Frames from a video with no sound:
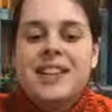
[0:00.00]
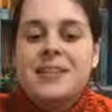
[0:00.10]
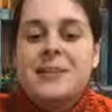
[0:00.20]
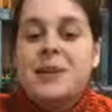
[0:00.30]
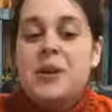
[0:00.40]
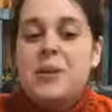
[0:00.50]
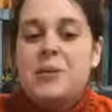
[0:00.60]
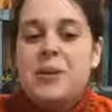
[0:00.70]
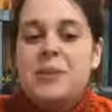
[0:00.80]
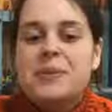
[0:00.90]
Yes, so you can open them
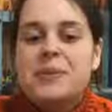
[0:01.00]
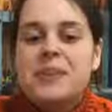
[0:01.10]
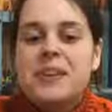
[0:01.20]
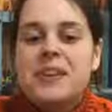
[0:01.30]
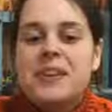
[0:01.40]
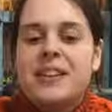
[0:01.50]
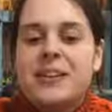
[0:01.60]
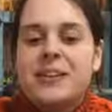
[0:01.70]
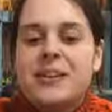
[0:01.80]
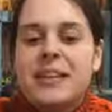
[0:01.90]
up. So we've got
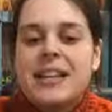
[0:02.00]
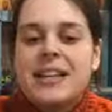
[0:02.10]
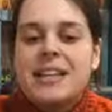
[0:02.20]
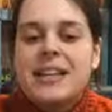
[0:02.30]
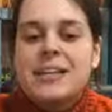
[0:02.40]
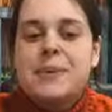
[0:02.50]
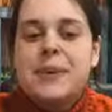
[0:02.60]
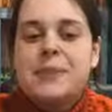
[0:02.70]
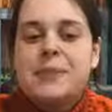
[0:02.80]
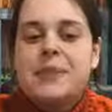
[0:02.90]
a cute little inside as
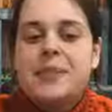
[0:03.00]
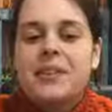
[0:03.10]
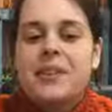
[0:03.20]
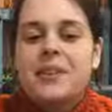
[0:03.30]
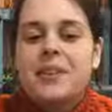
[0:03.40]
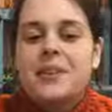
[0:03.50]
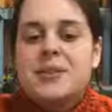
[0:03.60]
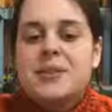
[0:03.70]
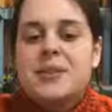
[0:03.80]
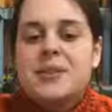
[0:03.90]
well.
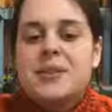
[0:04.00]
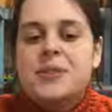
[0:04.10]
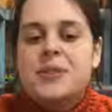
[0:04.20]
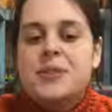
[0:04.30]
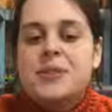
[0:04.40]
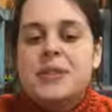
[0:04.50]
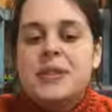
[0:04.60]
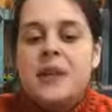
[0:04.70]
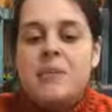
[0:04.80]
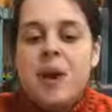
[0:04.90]
So you can use those,
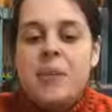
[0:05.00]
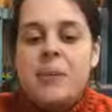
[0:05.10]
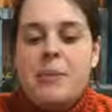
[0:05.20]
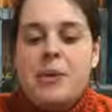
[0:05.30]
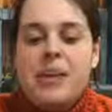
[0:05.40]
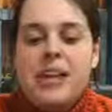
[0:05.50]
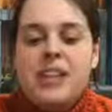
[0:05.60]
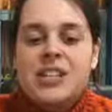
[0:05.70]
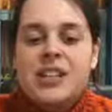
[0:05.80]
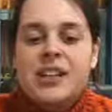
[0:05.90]
pop them on your
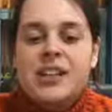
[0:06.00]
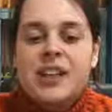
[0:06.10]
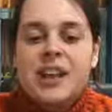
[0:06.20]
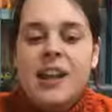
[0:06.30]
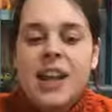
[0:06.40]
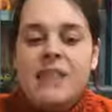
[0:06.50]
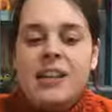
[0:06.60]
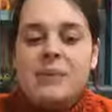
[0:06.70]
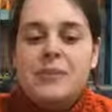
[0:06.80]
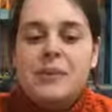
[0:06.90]
keychain and have a
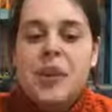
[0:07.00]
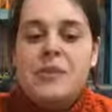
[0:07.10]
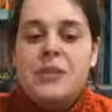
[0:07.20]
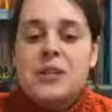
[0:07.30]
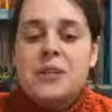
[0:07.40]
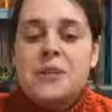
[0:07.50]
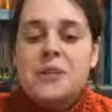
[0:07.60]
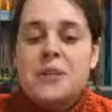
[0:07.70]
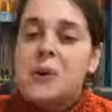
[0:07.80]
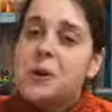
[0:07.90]
little bit of a conversation
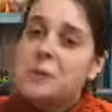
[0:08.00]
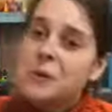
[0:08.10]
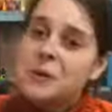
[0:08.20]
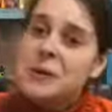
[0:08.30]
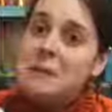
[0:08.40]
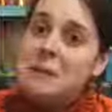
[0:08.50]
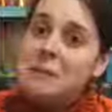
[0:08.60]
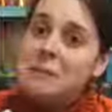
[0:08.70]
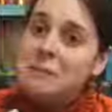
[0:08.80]
starter about your key ring.